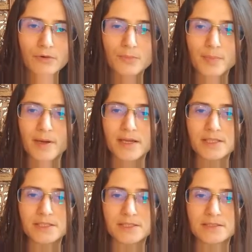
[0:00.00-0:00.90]

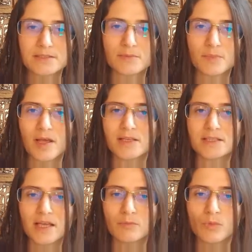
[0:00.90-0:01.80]
AgroParis is a
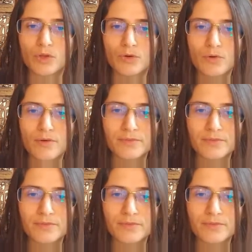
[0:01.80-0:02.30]
supply-side model